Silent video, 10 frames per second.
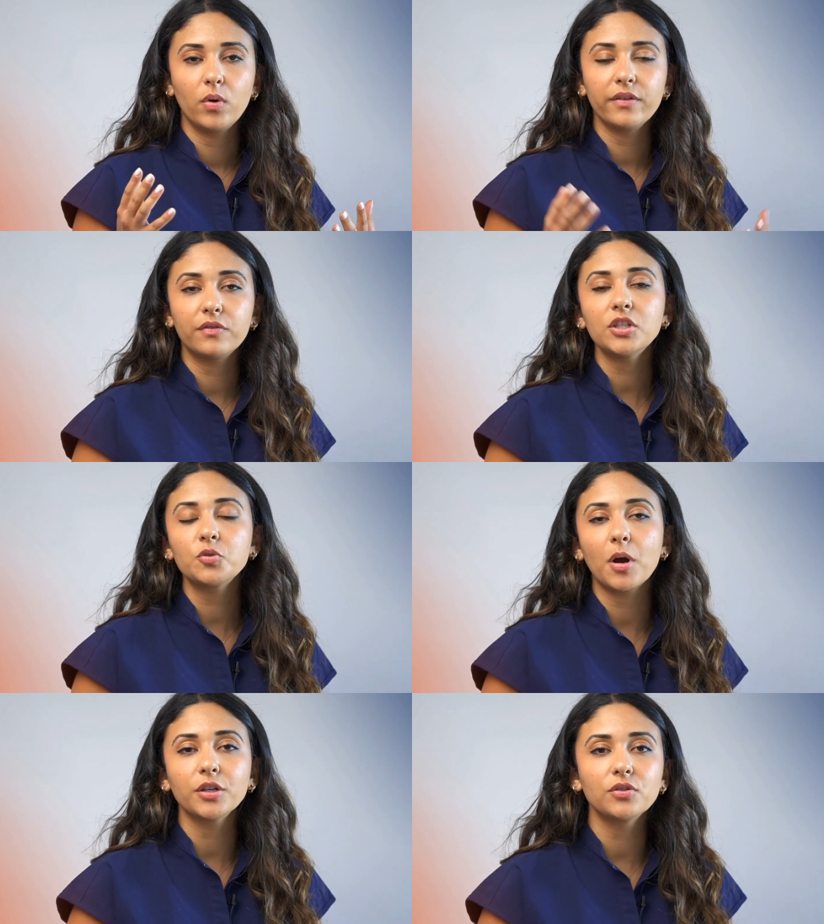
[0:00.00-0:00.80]
We've
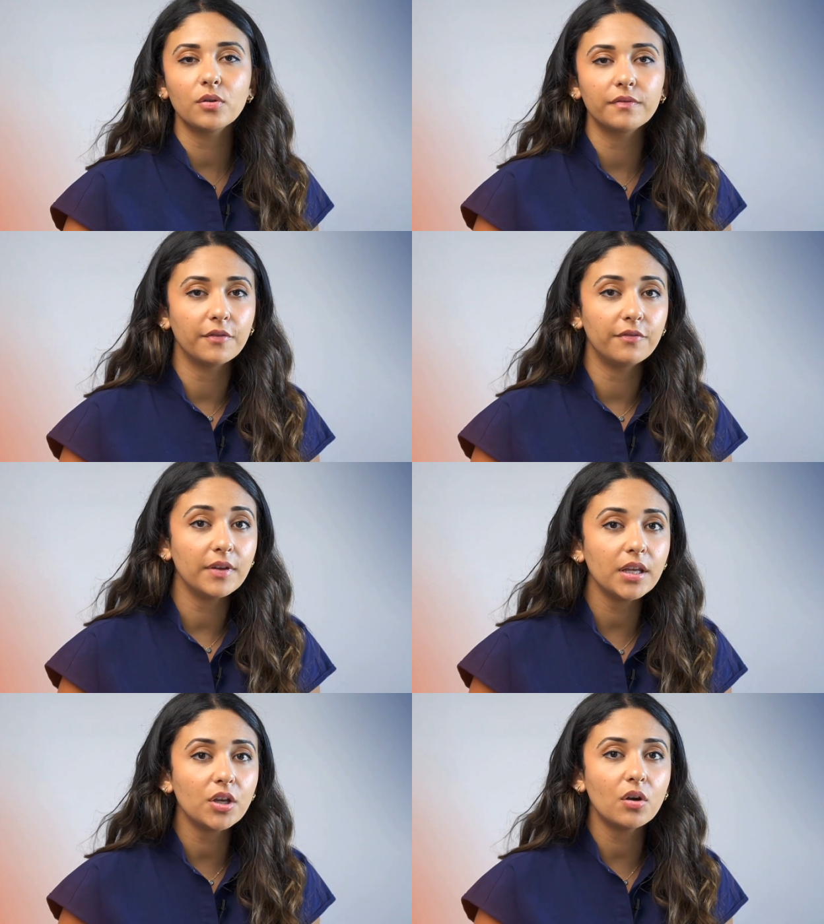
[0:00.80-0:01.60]
reached part 2 of the
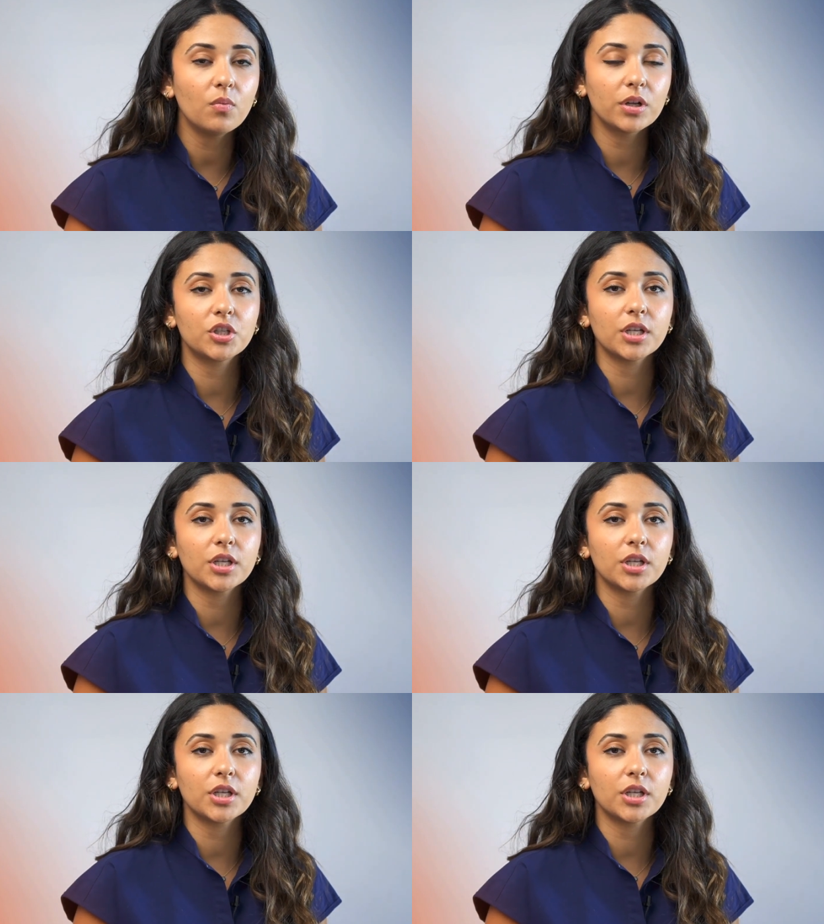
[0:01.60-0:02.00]
video, which